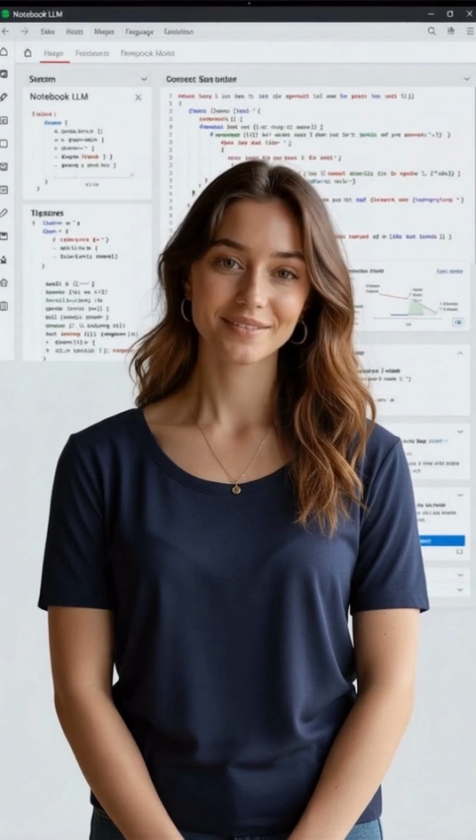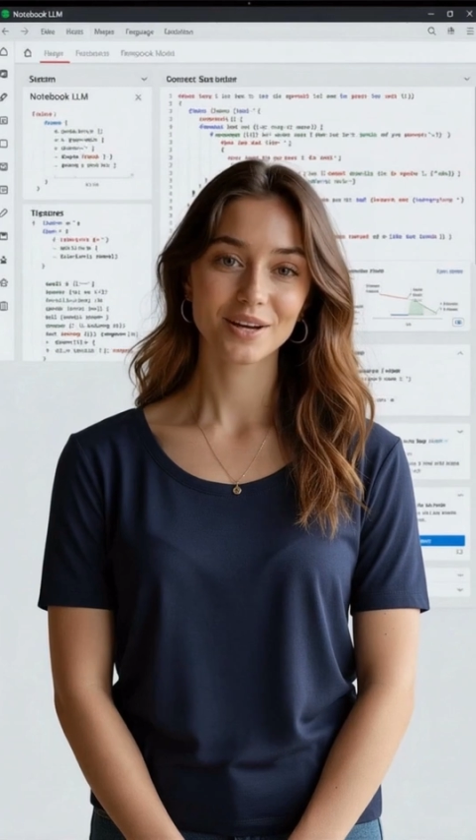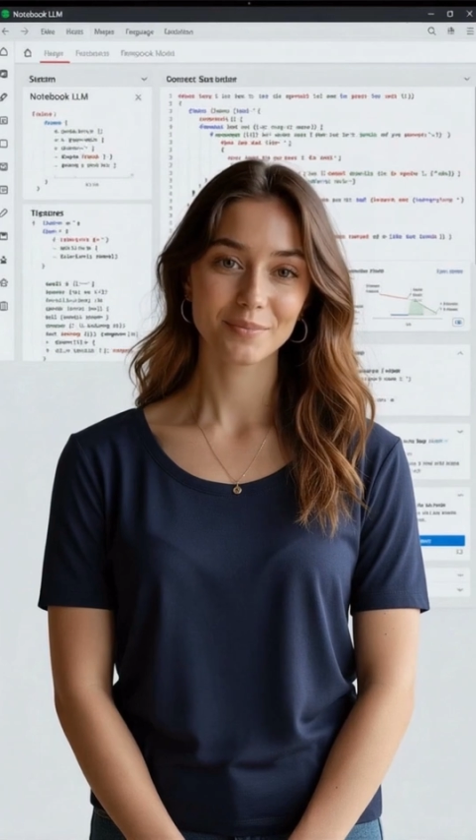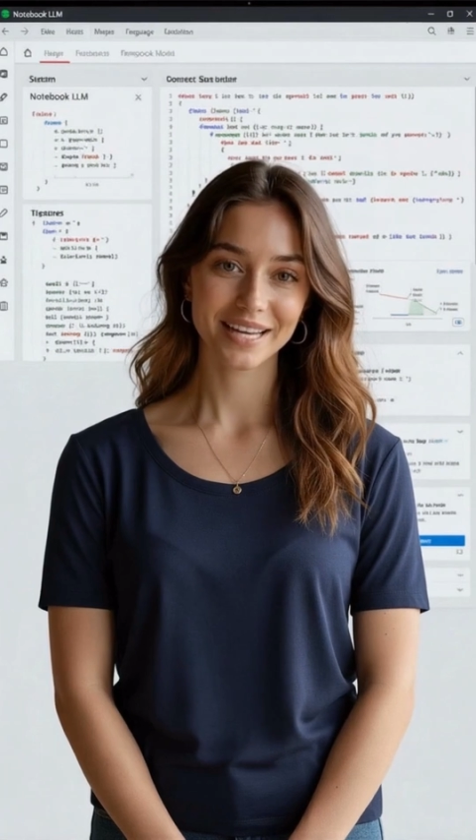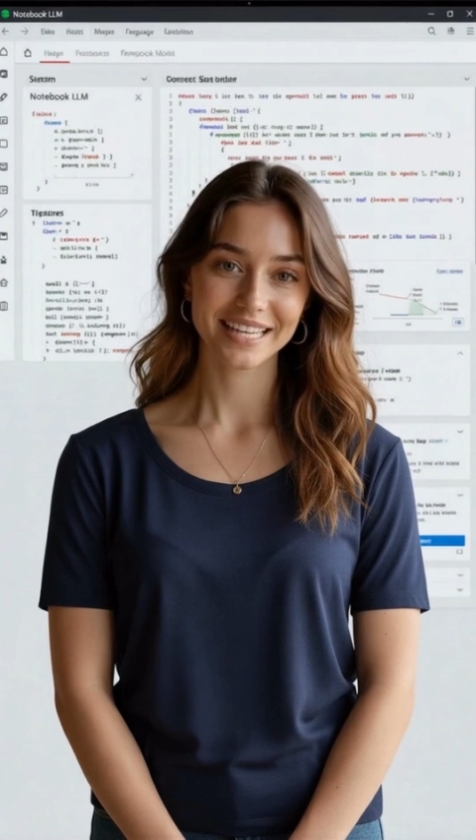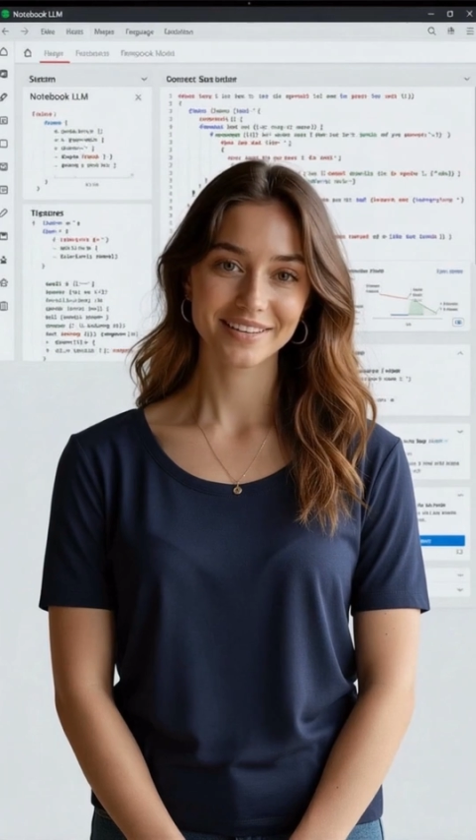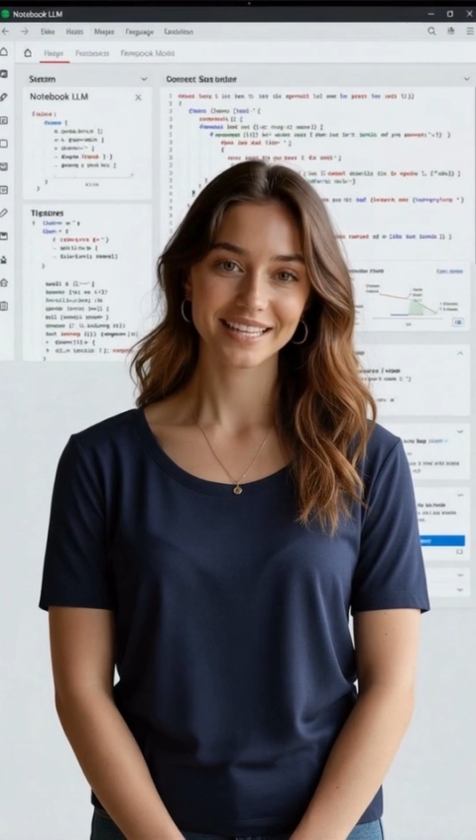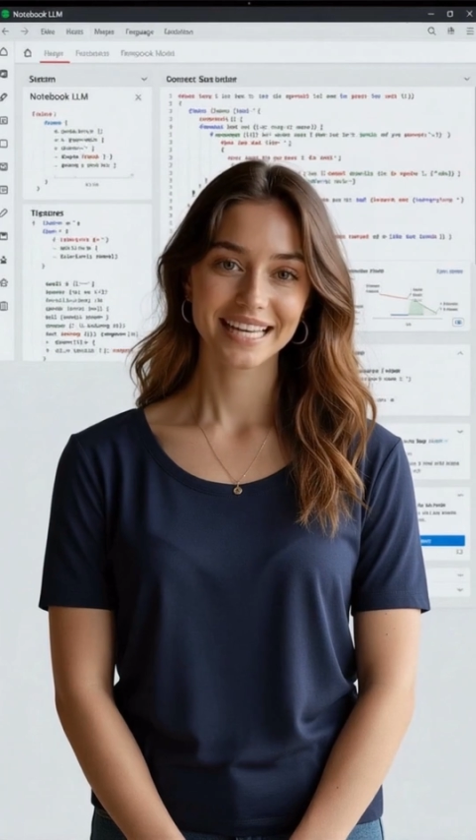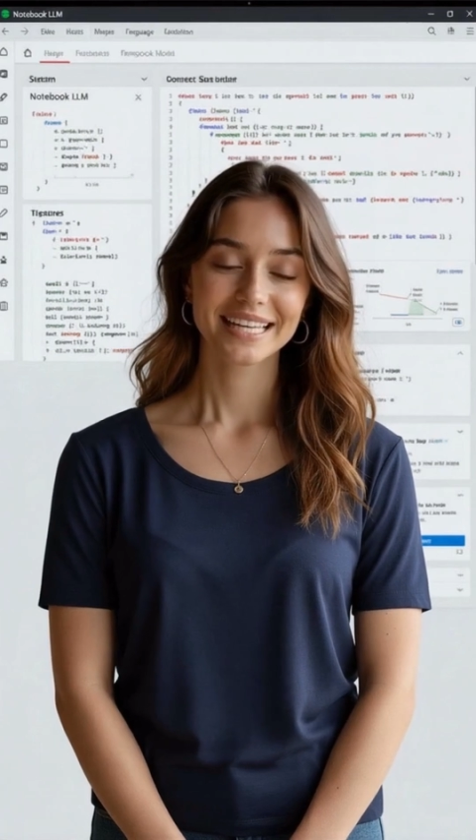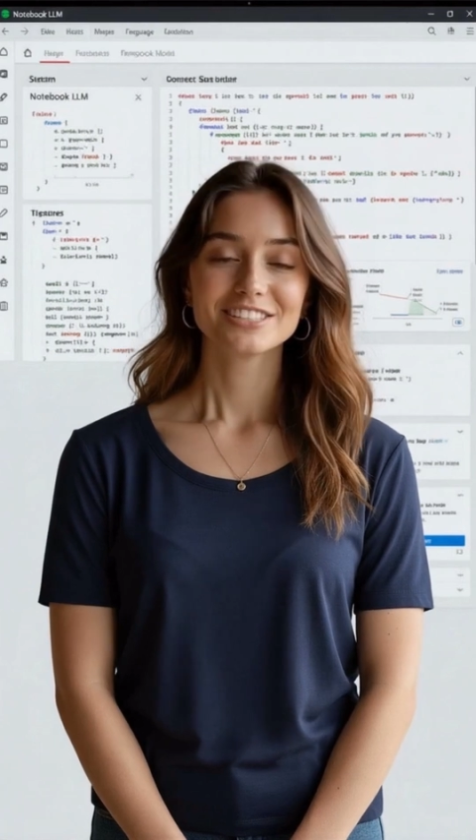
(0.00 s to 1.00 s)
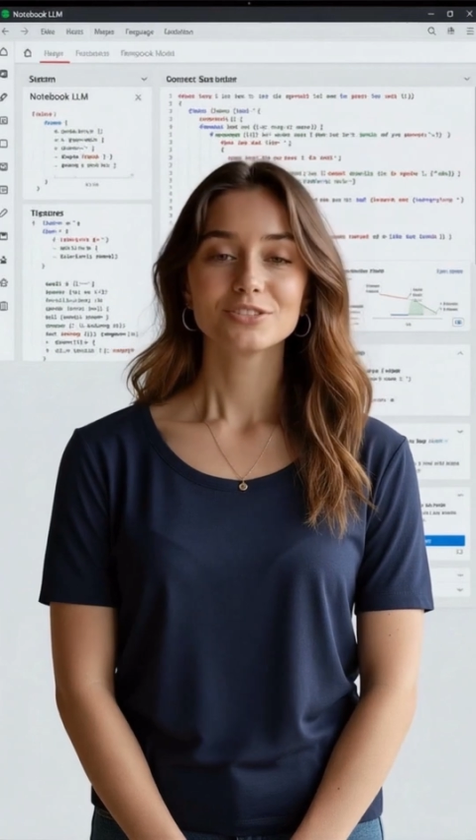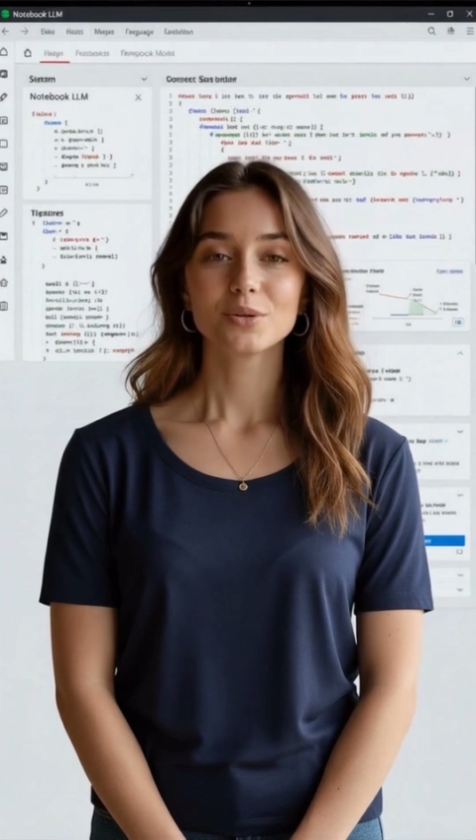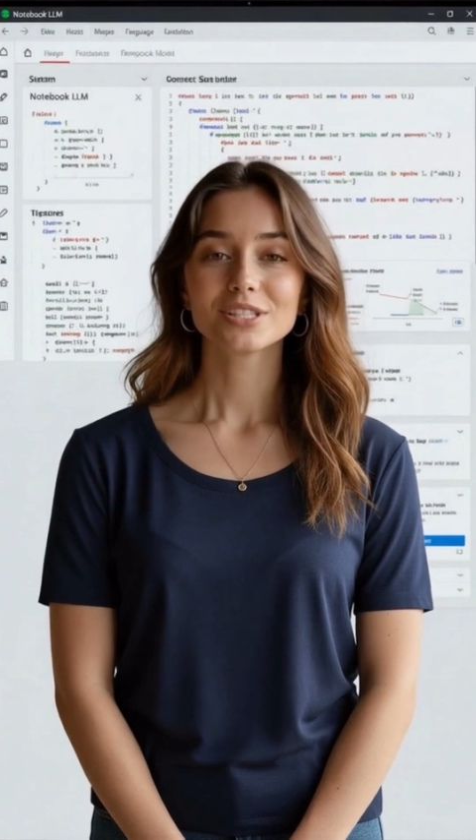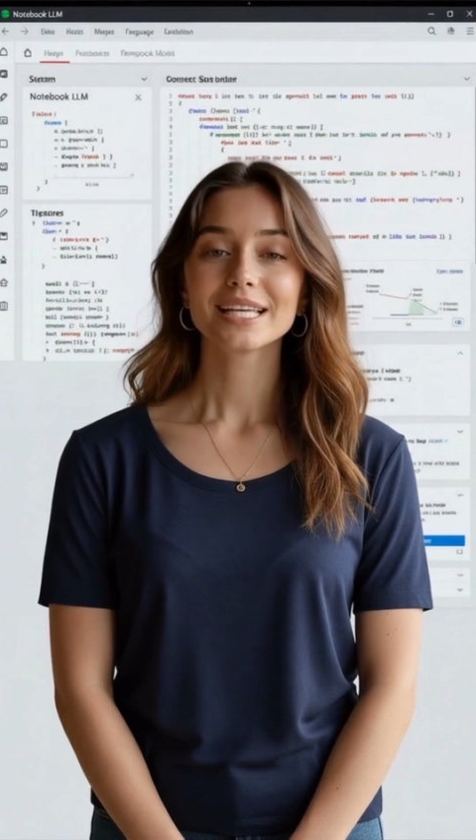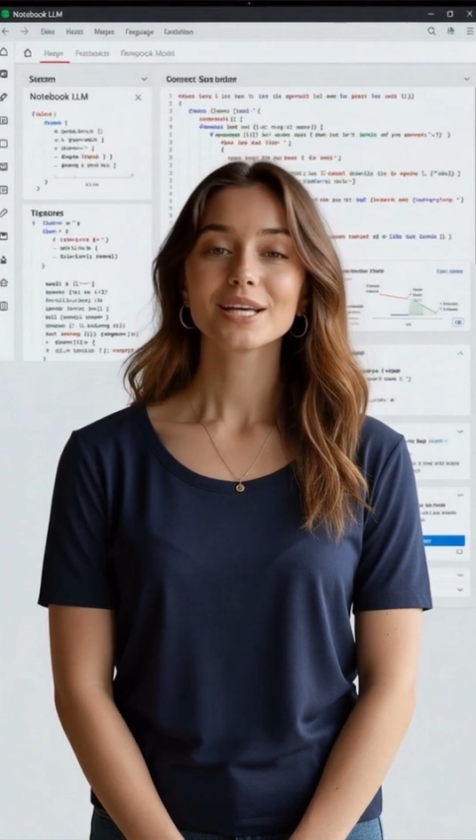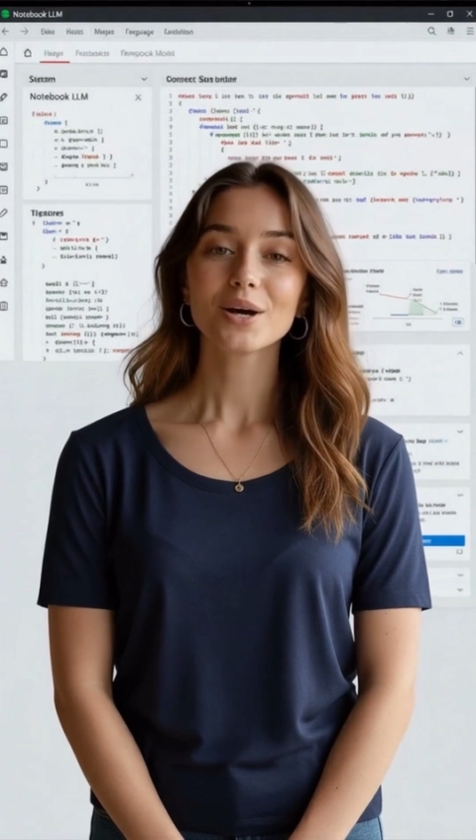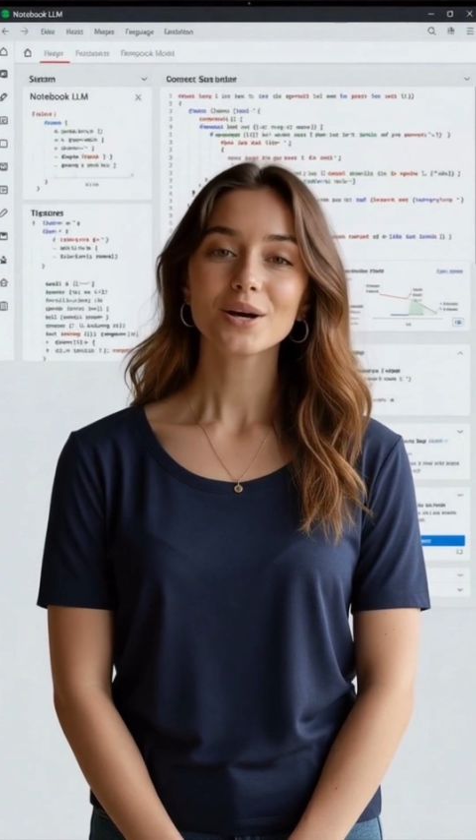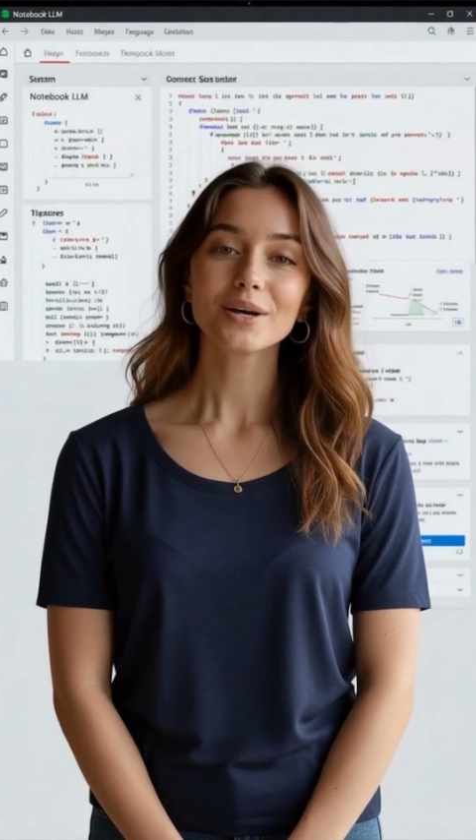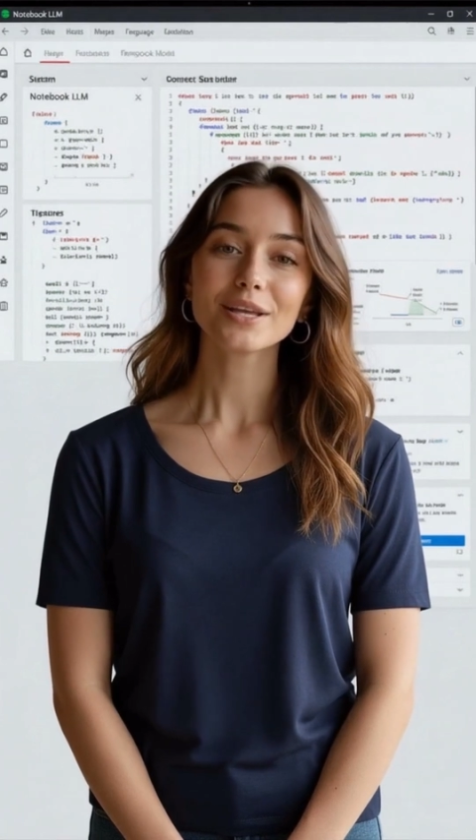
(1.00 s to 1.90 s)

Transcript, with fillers: They're making the case for what they call